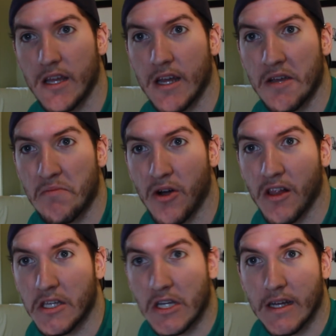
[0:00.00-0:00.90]
and I
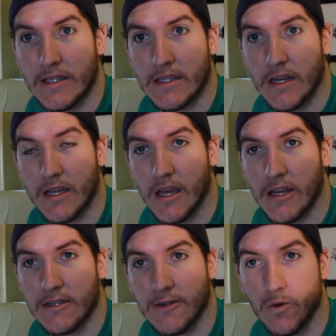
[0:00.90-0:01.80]
apologize that I
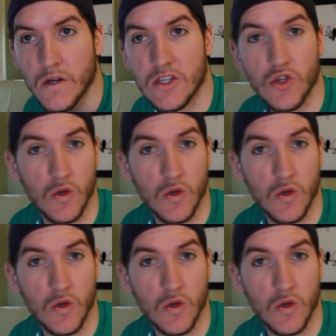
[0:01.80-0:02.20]
can't quit